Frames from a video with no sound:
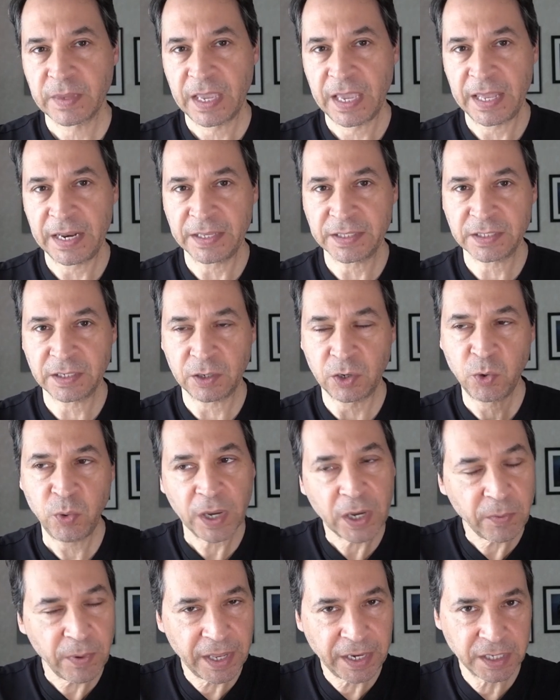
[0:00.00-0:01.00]
and it's a
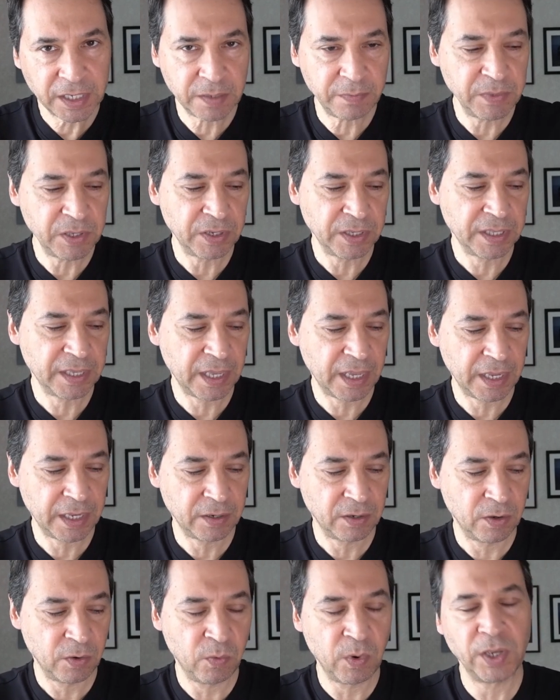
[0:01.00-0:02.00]
quick way to
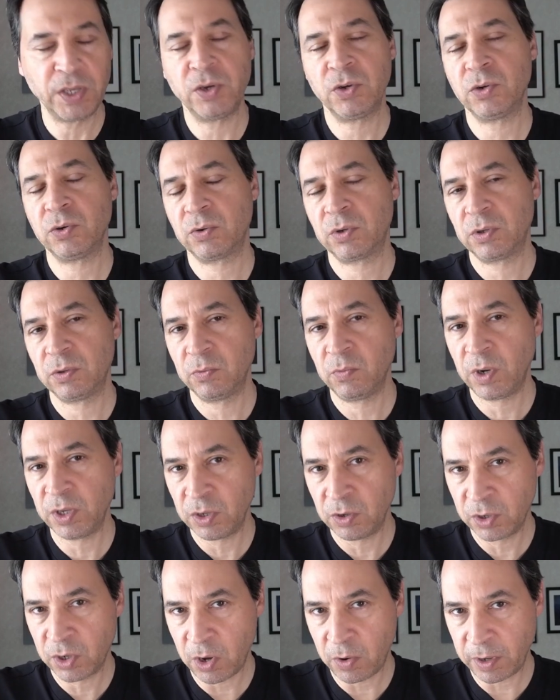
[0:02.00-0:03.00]
communicate what you're, what
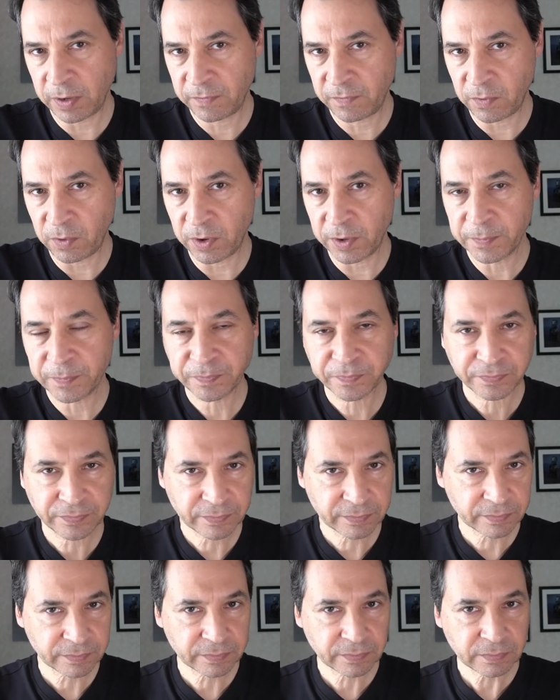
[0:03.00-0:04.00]
you're going for.
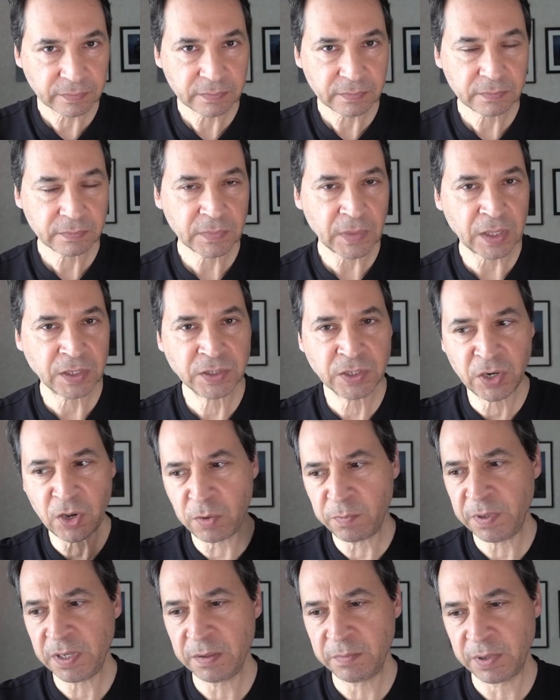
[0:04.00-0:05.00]
So
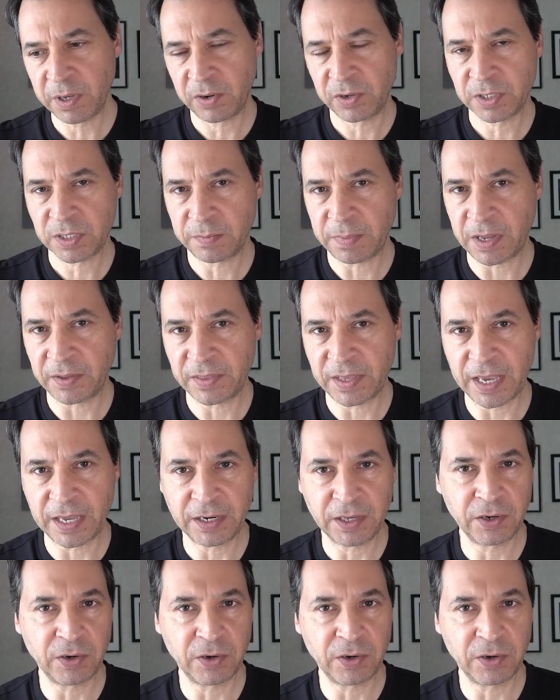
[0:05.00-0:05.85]
don't be embarrassed about that